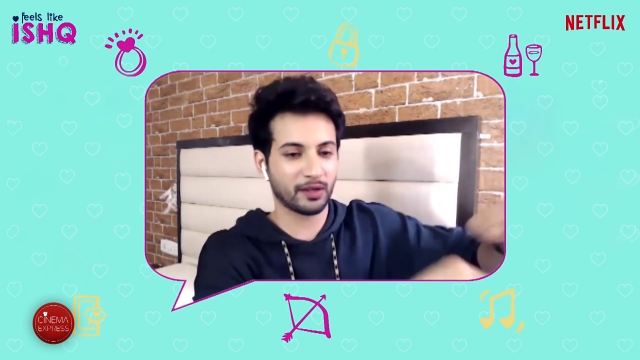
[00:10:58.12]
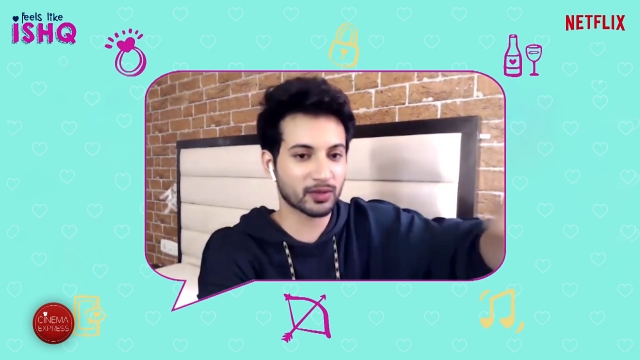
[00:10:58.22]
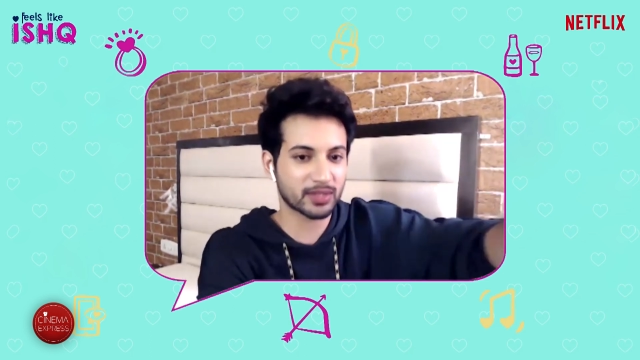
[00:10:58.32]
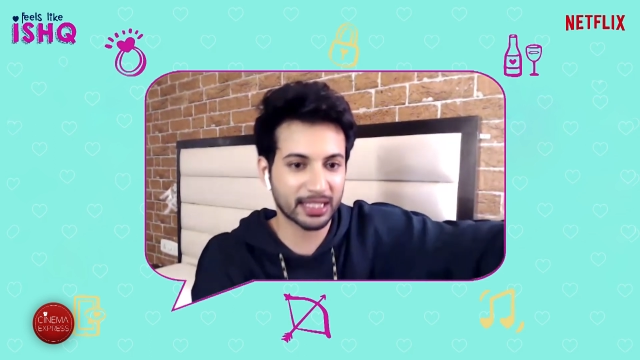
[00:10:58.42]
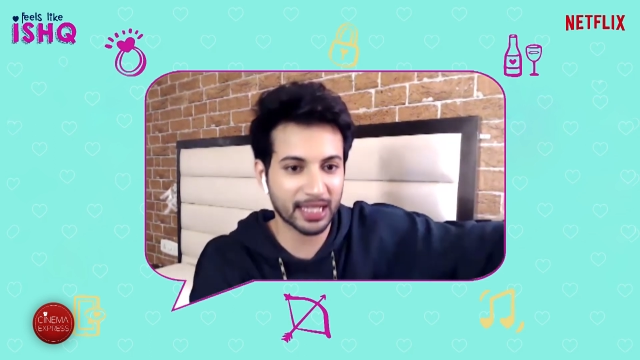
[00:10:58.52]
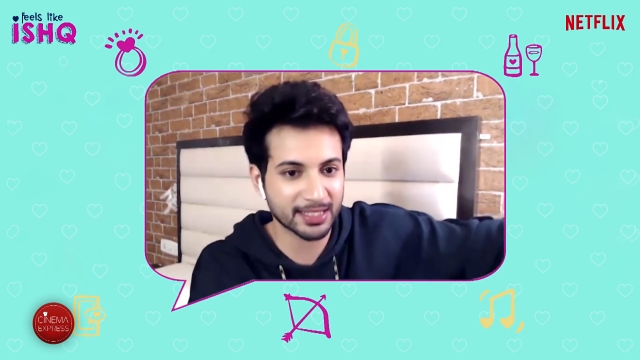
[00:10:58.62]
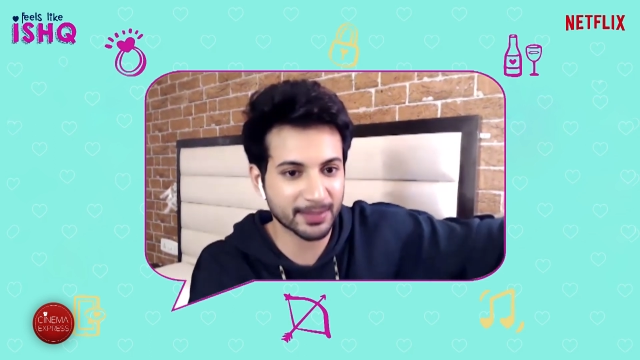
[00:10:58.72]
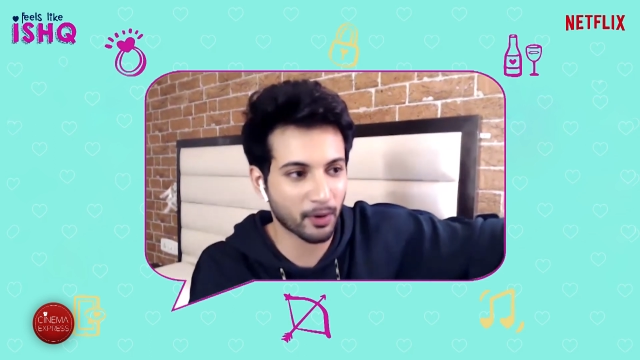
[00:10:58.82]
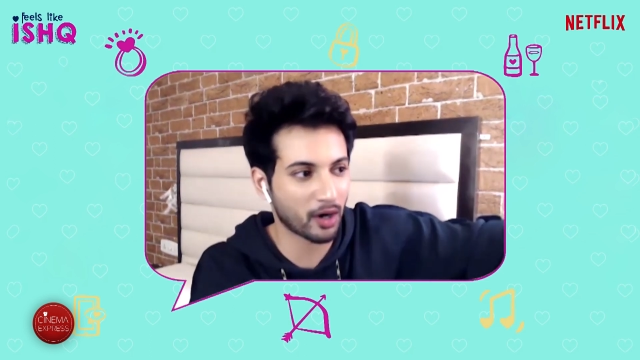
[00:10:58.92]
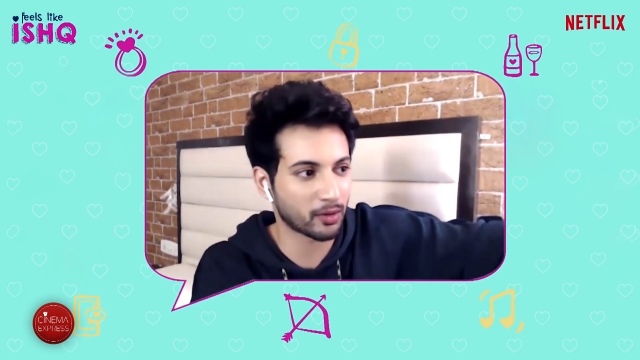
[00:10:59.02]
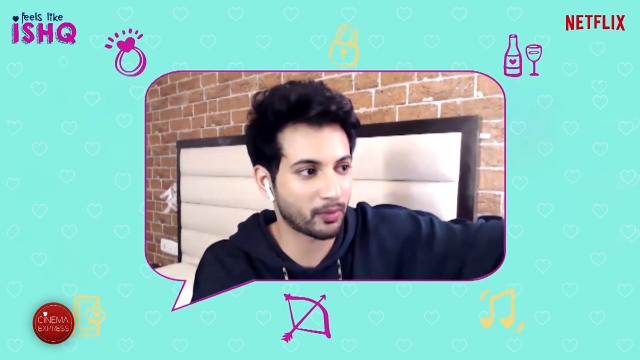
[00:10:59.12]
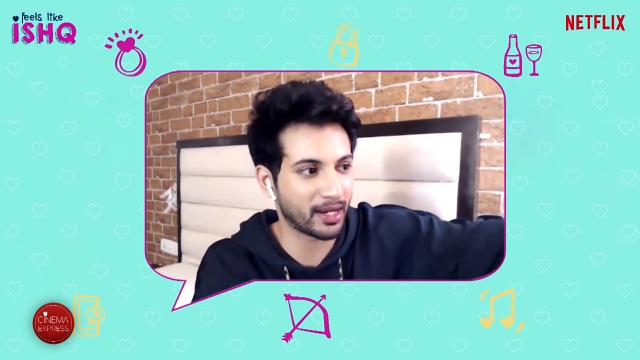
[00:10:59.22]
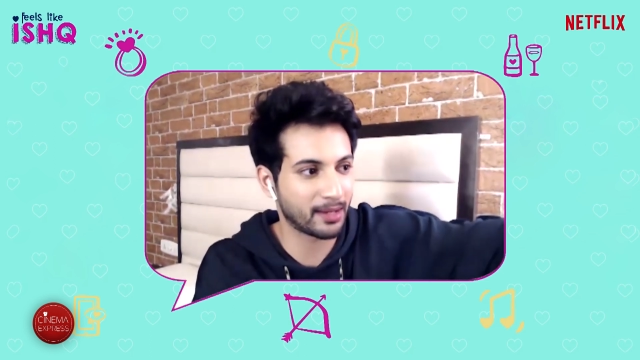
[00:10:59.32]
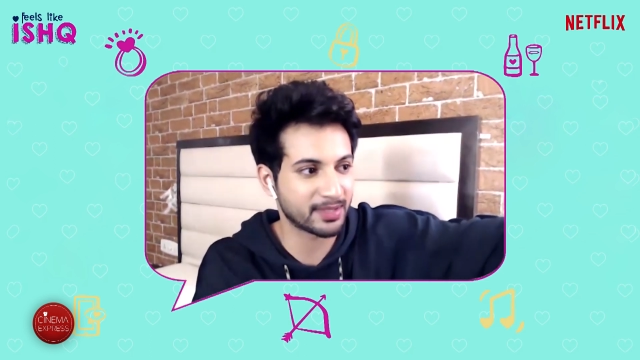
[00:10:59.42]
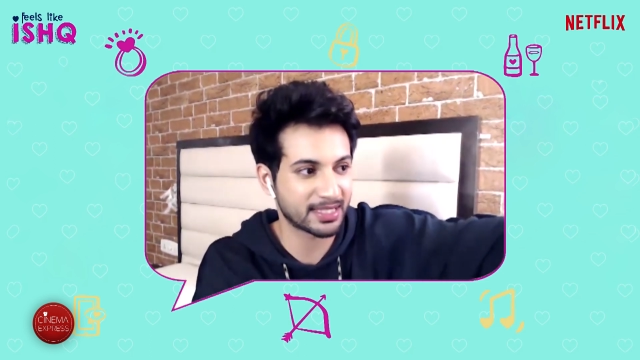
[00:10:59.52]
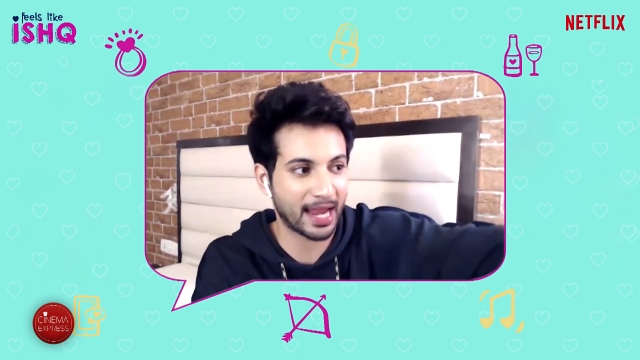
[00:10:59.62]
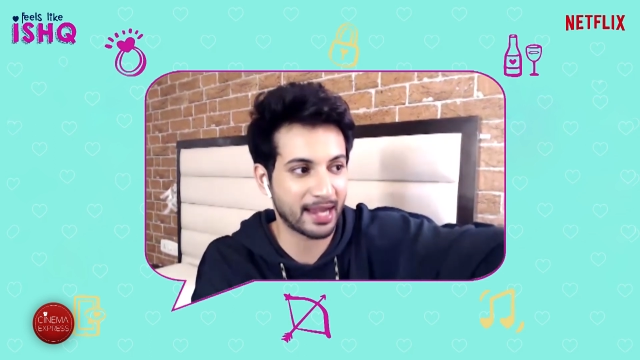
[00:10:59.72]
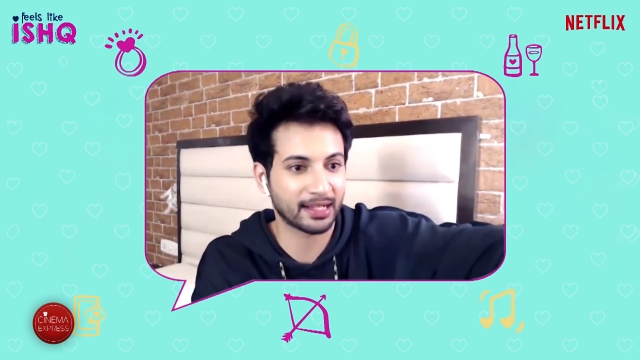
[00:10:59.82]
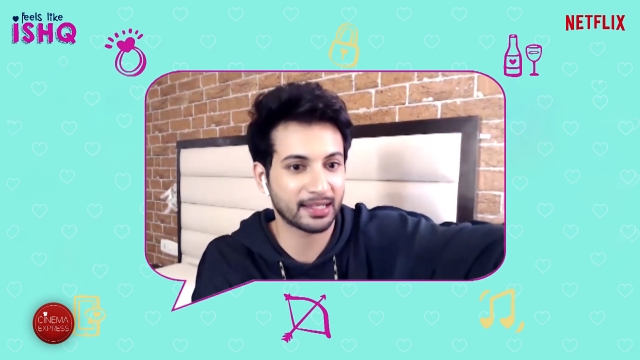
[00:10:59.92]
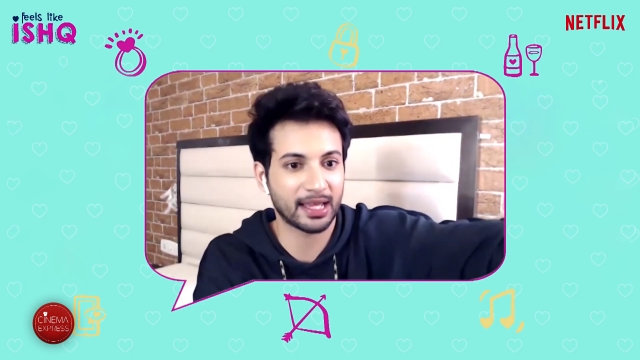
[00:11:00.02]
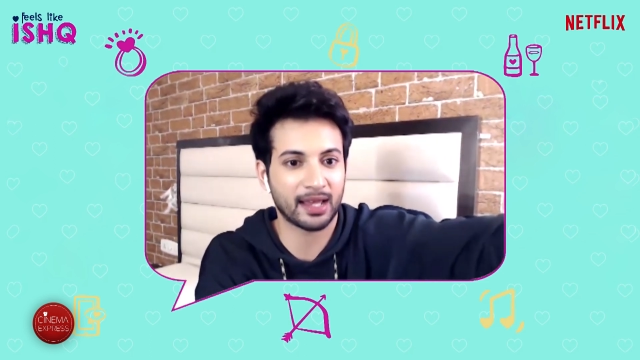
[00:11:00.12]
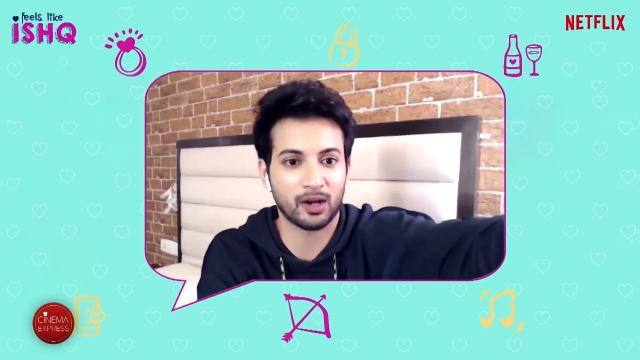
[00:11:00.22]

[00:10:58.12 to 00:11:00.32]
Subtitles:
you see that spot where I'm standing there